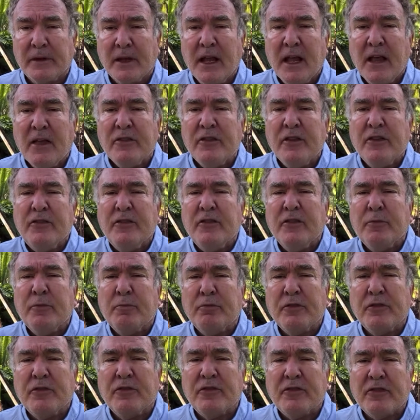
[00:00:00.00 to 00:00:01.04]
This is
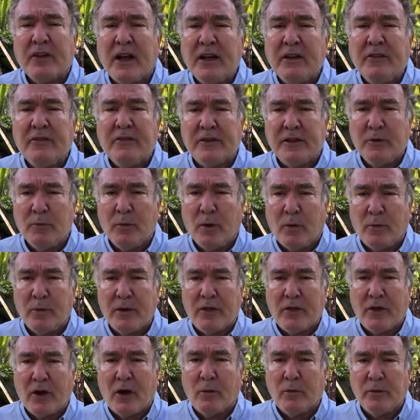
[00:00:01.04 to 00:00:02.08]
precisely what we
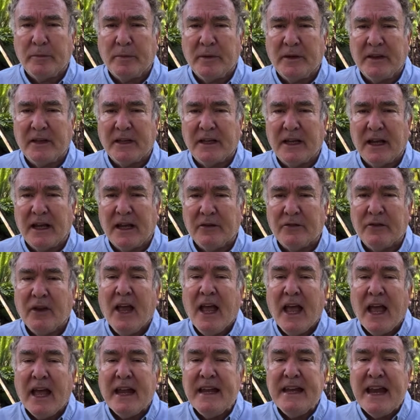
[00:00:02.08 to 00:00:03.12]
thought would be the case,
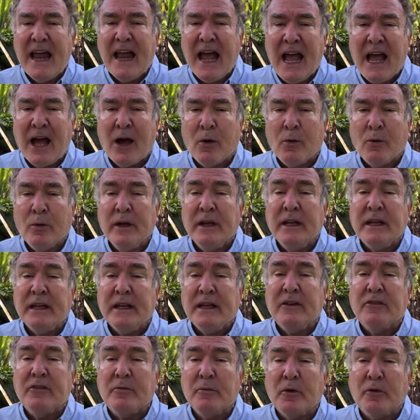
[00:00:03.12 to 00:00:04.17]
and now it
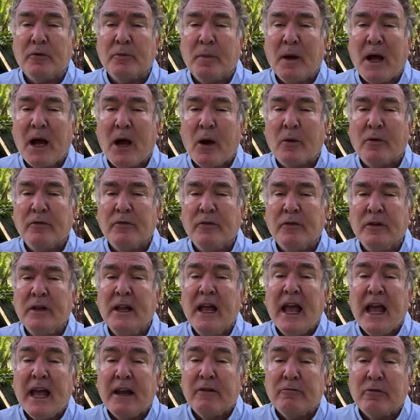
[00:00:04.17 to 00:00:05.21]
is the most powerful
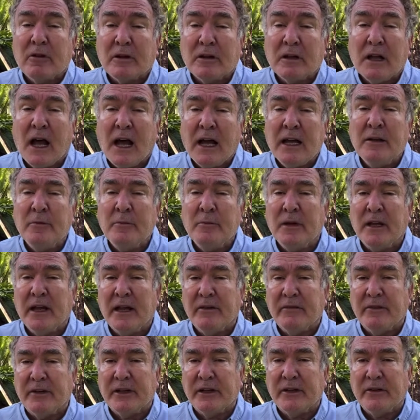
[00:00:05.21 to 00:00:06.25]
and reliable
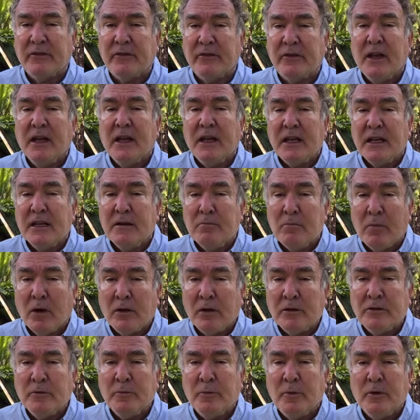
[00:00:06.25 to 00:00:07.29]
evidence in
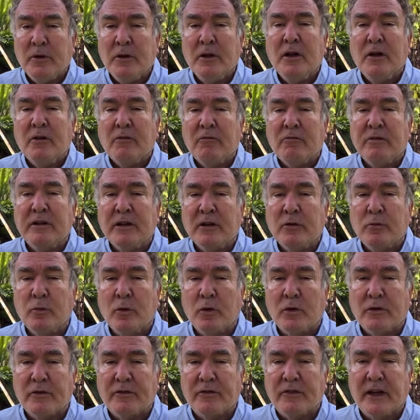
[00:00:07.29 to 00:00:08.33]
multiple
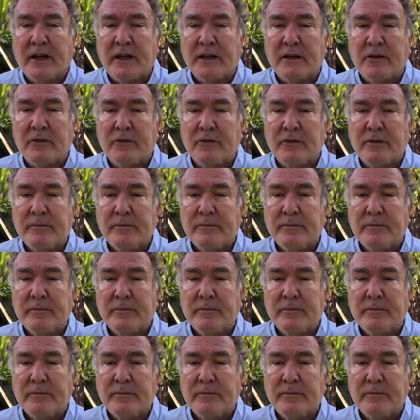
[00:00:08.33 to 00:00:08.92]
real-world settings.